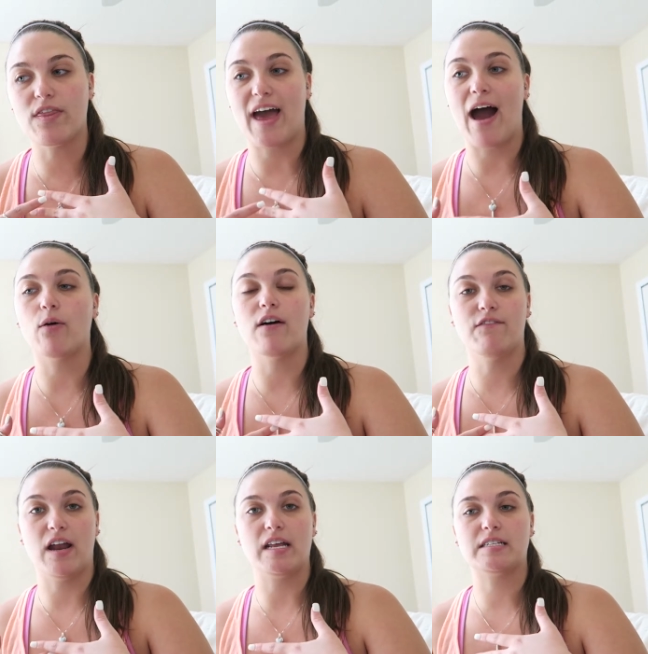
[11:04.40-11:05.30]
without
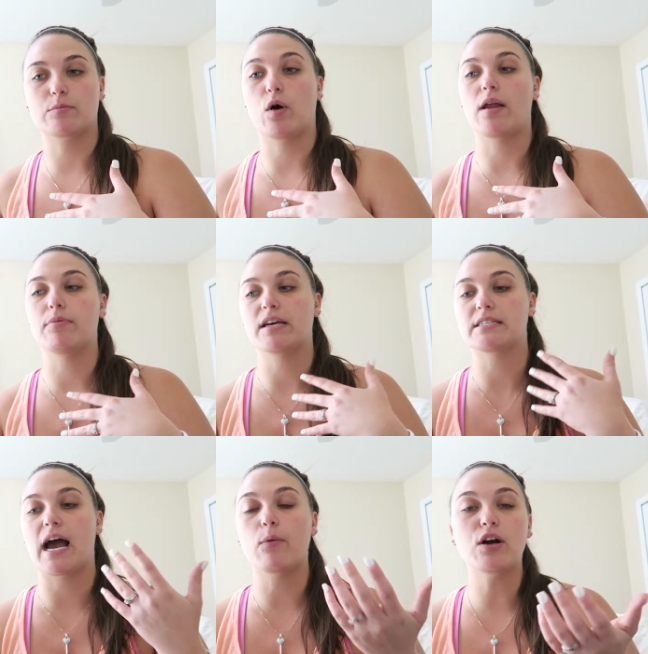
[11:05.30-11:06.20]
offending someone,
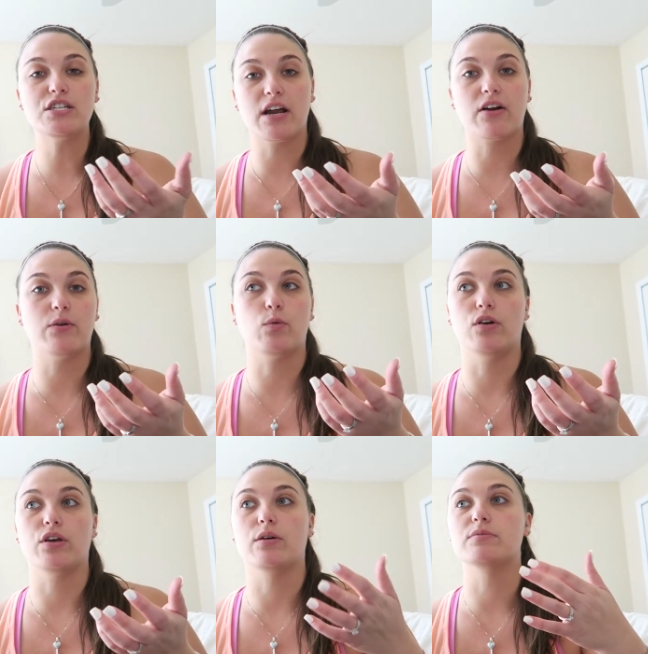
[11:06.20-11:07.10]
because I watch Aaron
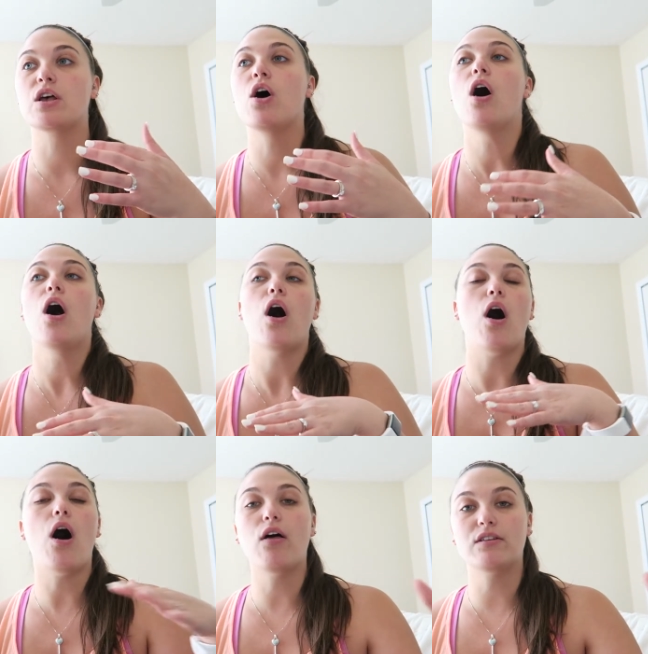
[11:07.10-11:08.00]
Williams
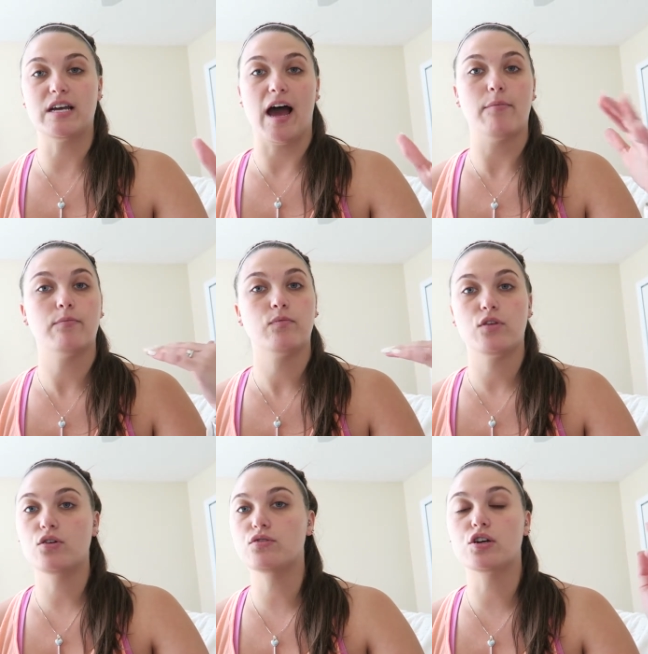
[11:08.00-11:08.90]
all the time.
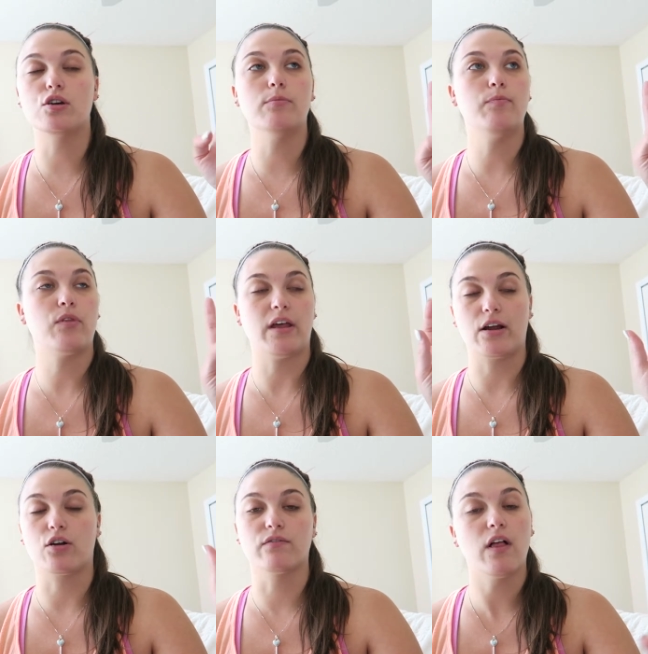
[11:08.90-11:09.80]
YouTube,
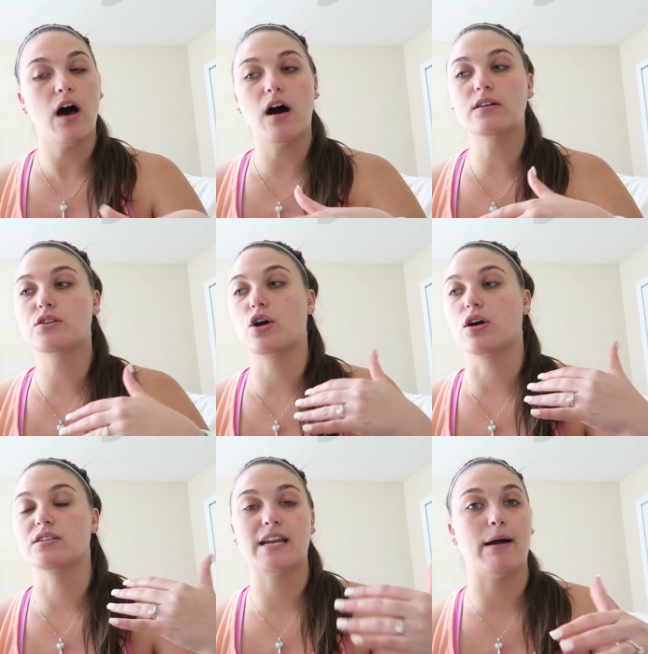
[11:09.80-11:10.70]
like her vlogs,
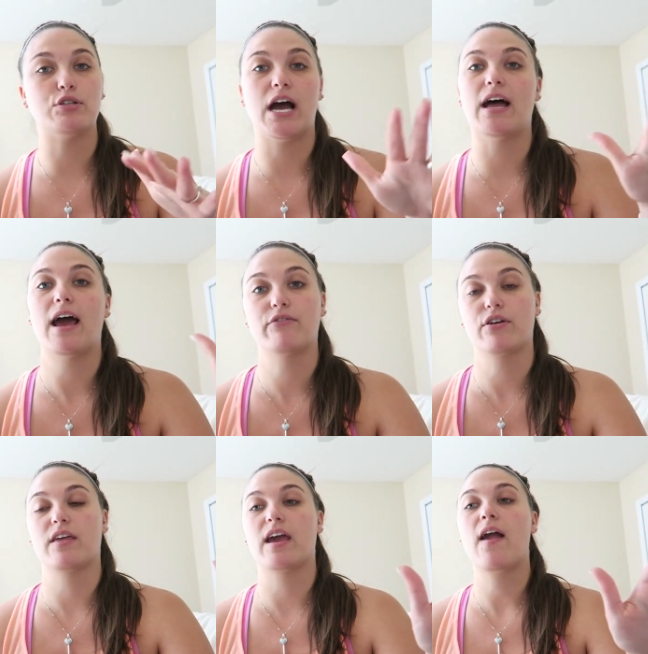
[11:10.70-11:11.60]
her Snapchat,
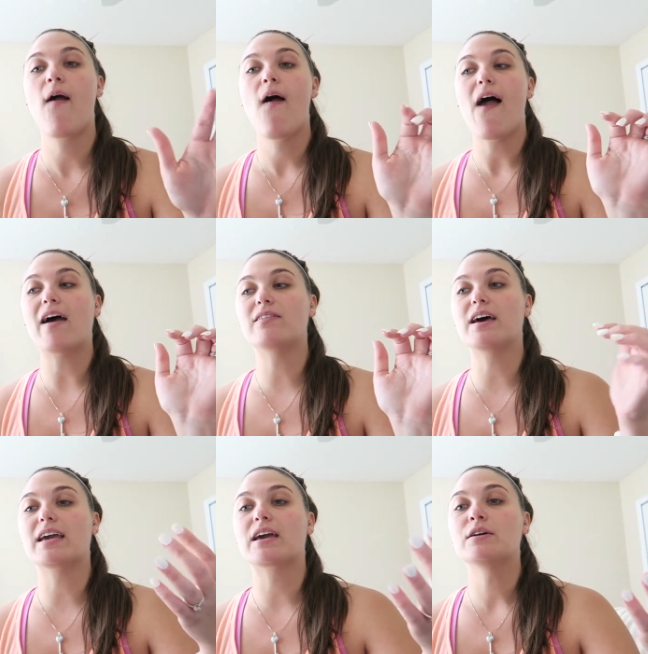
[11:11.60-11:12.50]
everything. And
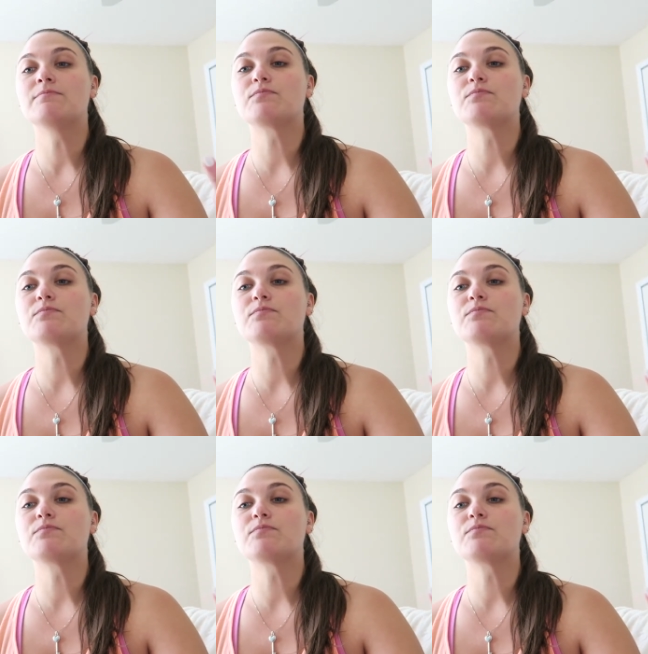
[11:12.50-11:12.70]
like,